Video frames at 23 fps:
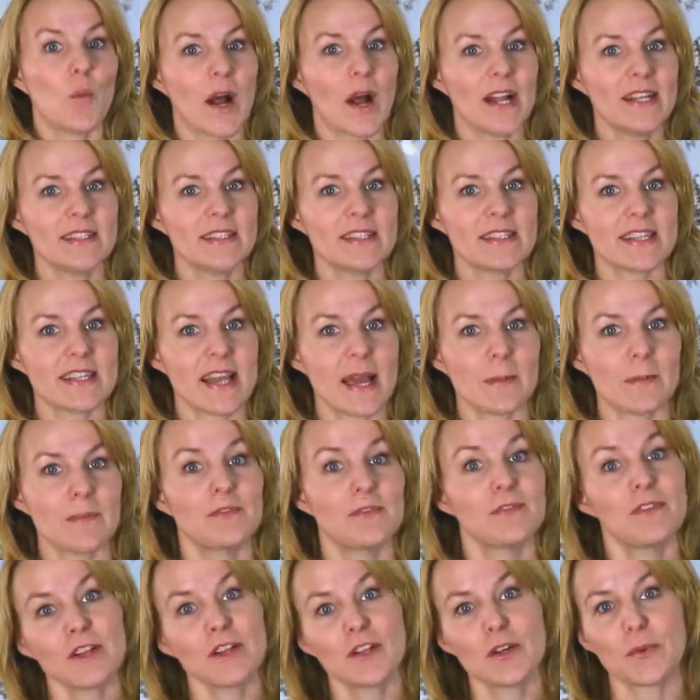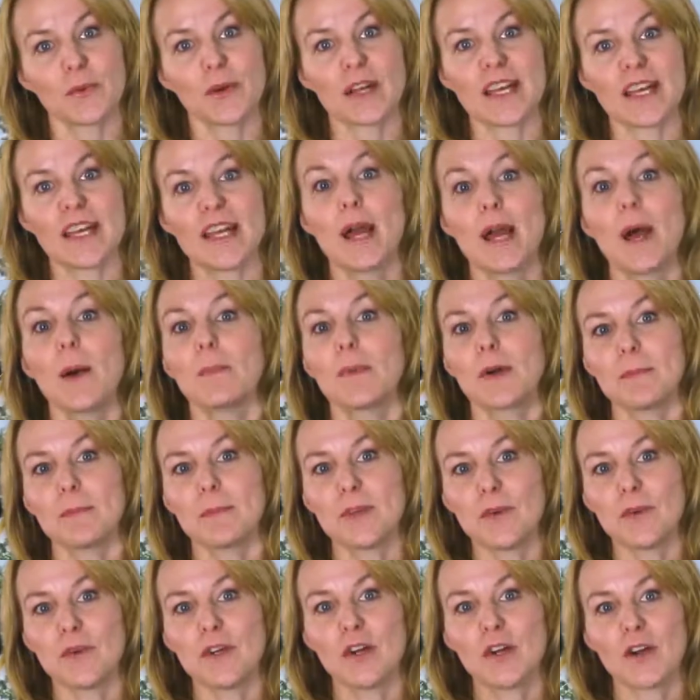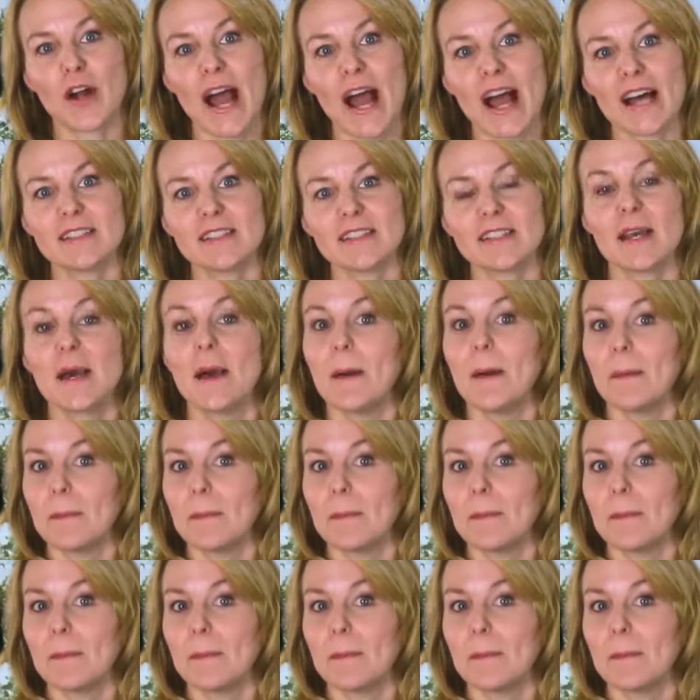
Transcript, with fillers: white stem, fillery, Bermuda grass,